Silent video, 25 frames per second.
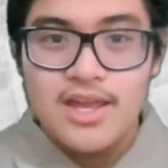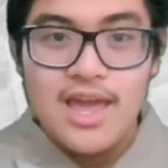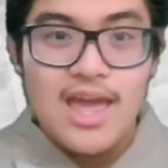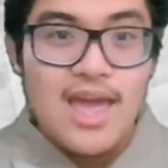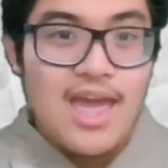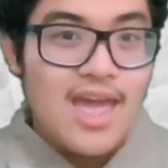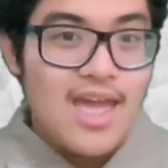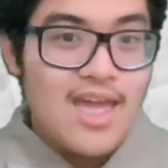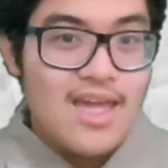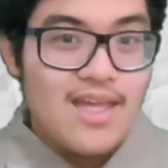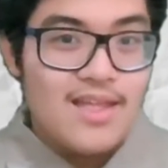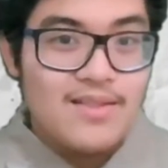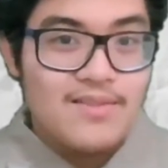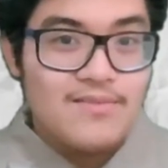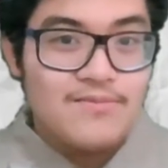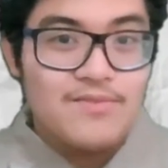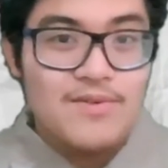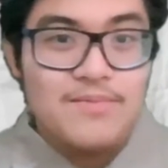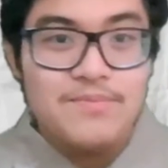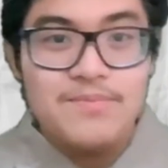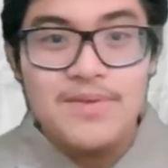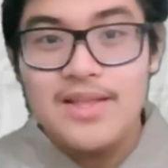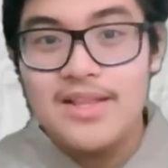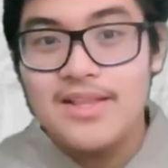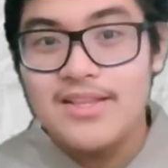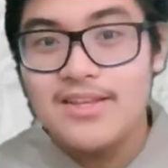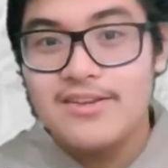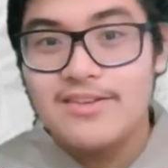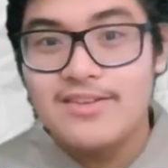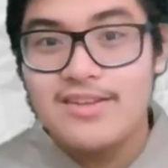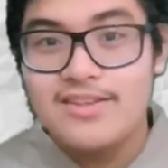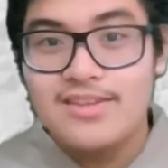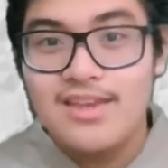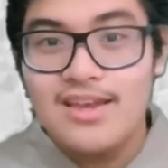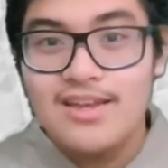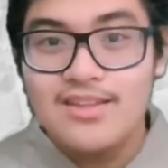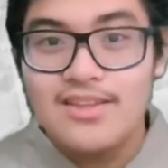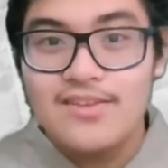and familiar
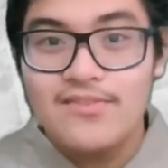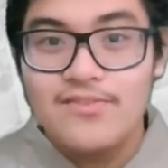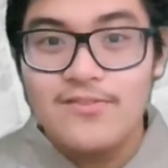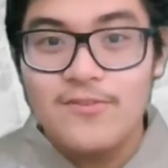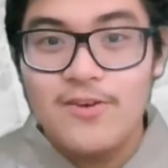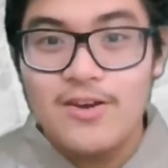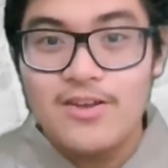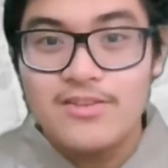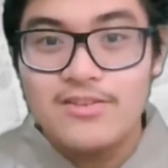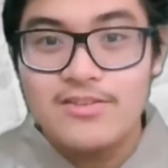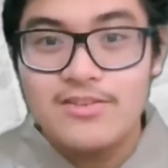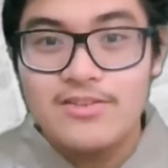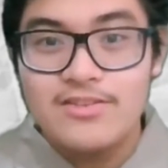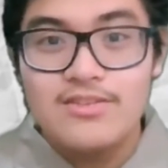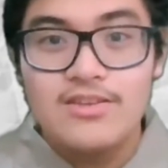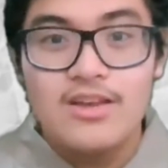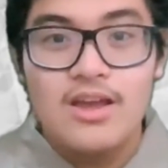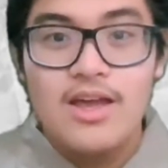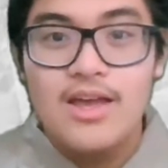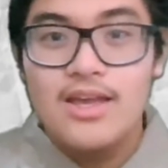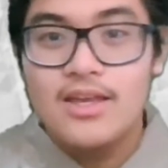detective questions